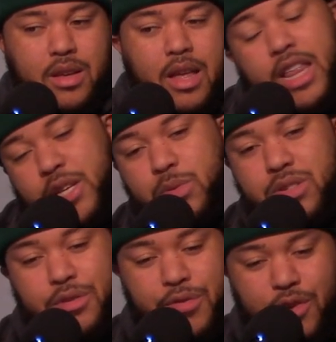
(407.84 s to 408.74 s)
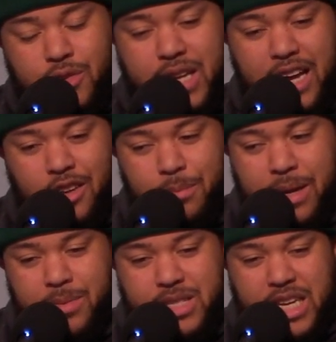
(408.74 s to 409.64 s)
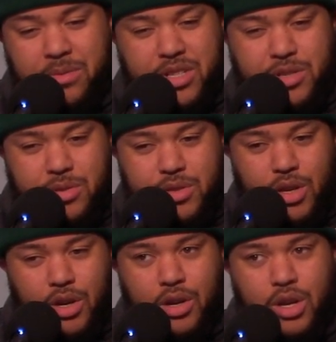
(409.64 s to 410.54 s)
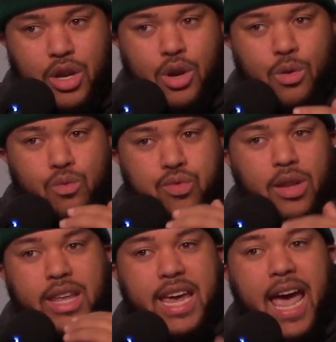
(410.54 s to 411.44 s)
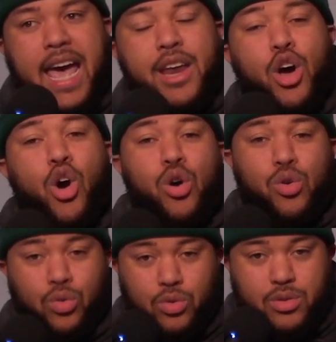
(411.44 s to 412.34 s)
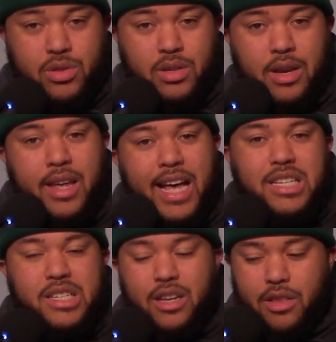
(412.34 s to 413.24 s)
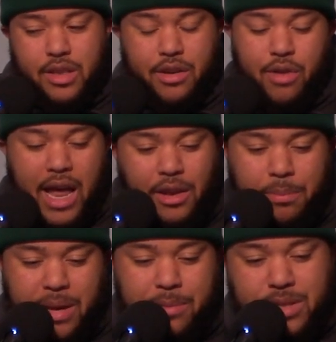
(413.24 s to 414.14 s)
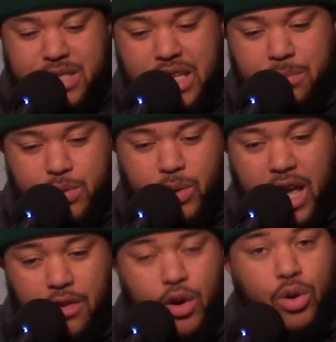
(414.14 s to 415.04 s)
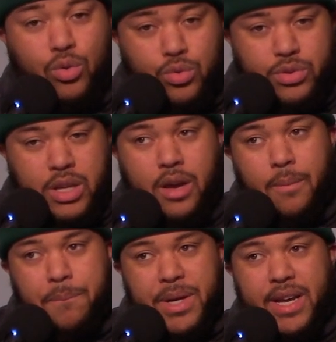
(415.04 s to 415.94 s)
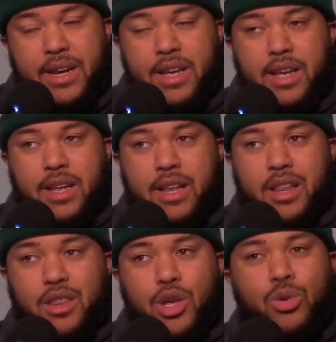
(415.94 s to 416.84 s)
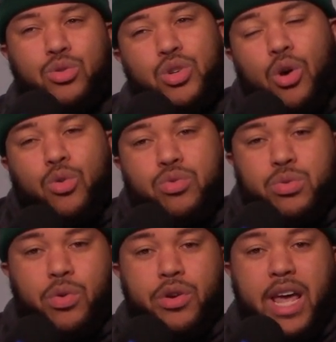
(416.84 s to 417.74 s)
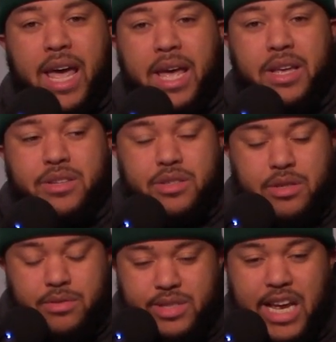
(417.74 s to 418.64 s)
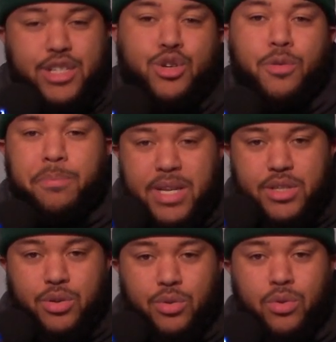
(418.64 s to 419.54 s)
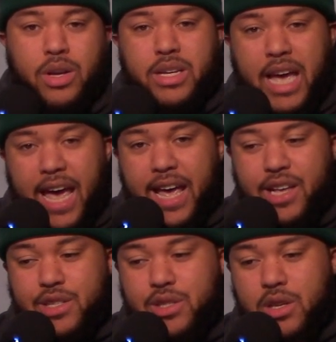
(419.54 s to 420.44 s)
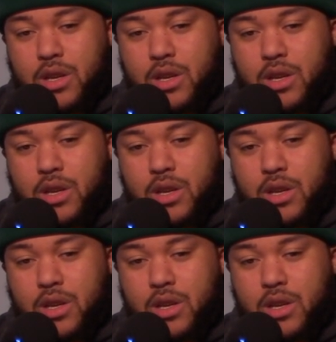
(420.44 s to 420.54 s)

This was the first Alabama team that you saw really had holes. That's another thing. Alabama teams would have holes, but those holes weren't as detrimental as